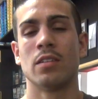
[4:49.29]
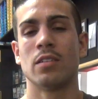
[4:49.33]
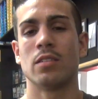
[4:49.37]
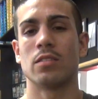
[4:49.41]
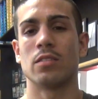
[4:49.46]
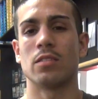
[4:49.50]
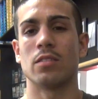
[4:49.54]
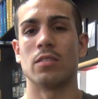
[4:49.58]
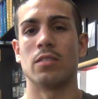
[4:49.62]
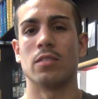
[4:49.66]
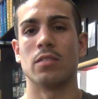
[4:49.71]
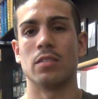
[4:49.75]

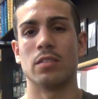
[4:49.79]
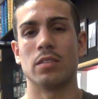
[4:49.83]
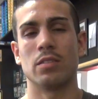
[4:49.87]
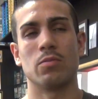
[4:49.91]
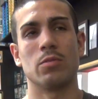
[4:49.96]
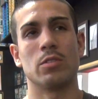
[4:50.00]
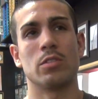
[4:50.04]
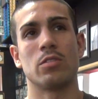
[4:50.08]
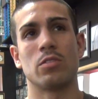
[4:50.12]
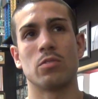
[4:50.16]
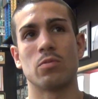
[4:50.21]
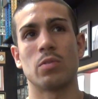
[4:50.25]
So,
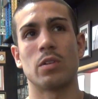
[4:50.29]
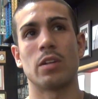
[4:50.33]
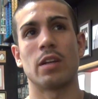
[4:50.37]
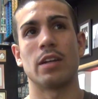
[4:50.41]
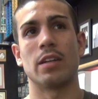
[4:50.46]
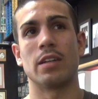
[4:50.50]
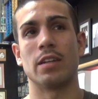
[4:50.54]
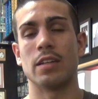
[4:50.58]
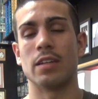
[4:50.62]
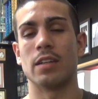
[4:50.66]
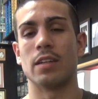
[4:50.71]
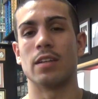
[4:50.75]
which is what I
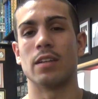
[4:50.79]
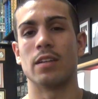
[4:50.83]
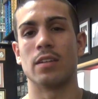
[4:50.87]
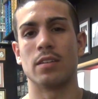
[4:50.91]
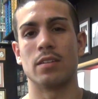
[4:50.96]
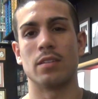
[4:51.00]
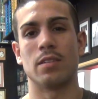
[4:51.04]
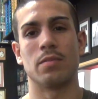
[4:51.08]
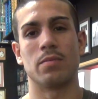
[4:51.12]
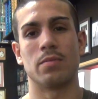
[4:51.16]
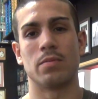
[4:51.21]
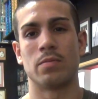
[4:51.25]
needed.
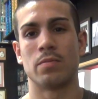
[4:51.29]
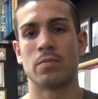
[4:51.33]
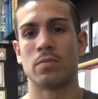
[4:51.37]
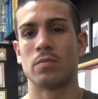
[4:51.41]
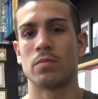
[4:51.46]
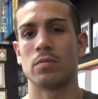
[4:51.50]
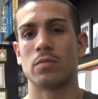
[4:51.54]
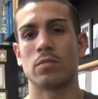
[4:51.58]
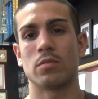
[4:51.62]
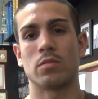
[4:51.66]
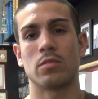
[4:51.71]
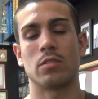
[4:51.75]

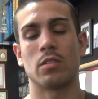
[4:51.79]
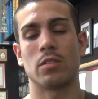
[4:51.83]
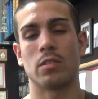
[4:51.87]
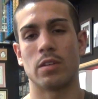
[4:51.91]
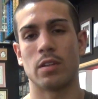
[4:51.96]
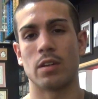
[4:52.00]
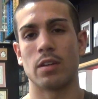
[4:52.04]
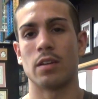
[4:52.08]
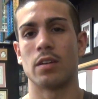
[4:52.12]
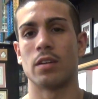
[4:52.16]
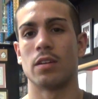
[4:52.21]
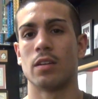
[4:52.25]
So,
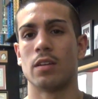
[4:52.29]
yeah.